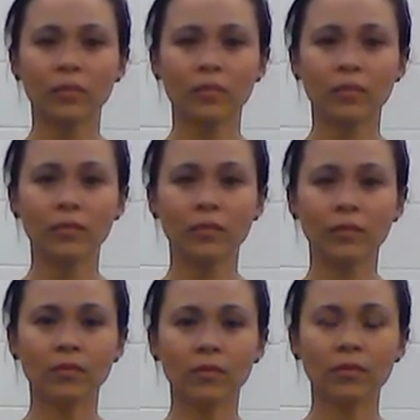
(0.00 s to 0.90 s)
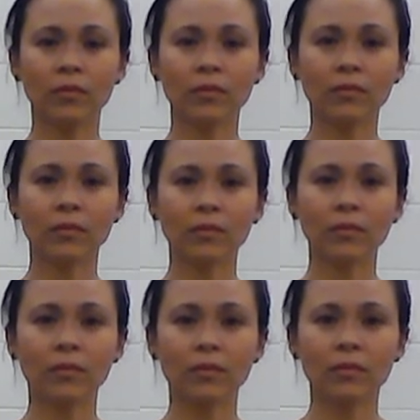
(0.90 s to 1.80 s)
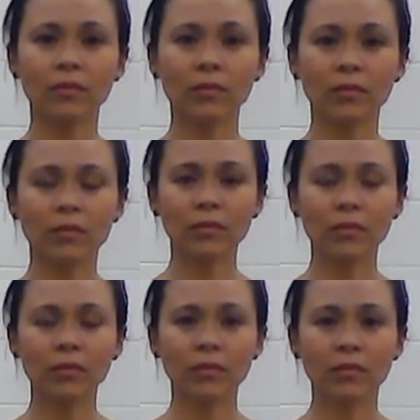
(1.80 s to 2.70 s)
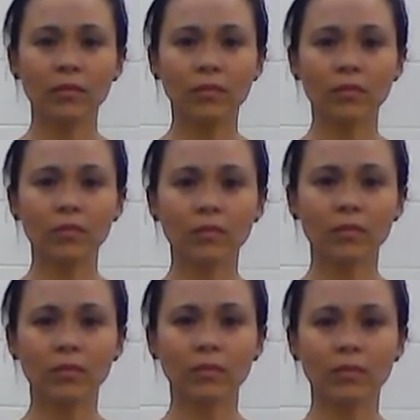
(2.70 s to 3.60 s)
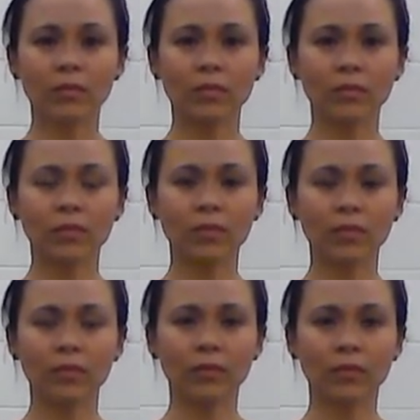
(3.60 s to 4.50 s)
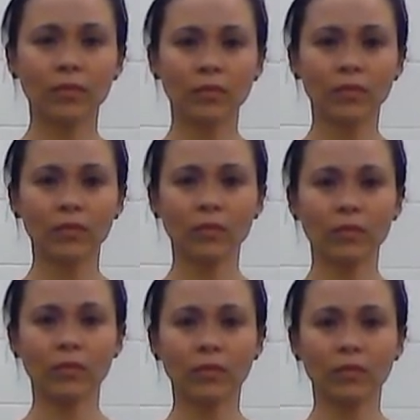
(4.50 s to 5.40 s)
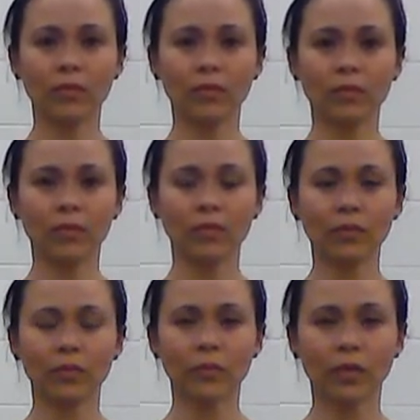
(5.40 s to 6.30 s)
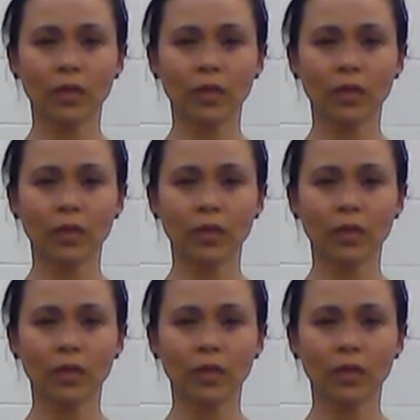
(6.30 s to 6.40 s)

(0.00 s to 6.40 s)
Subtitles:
(no one is talking)